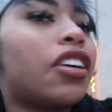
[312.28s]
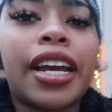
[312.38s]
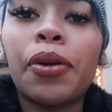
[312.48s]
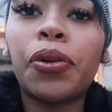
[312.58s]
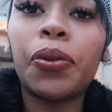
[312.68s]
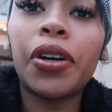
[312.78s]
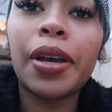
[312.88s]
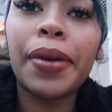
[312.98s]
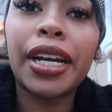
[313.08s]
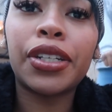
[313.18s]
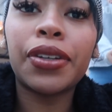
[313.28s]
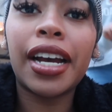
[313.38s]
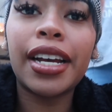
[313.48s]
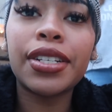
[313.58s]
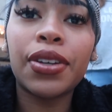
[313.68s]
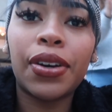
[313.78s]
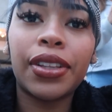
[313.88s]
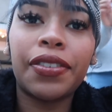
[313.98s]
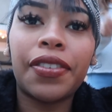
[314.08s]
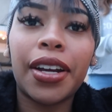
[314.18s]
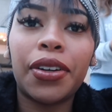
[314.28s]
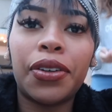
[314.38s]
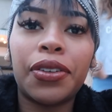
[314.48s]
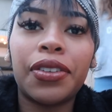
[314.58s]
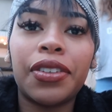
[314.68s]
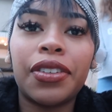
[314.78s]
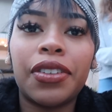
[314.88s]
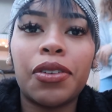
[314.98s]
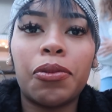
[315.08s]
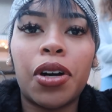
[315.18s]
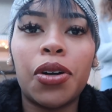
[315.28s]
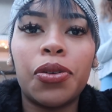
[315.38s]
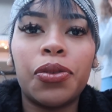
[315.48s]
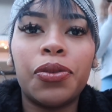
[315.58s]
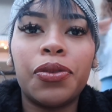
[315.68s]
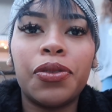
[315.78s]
Okay, well, we'll get back to you guys on the final... Whoa.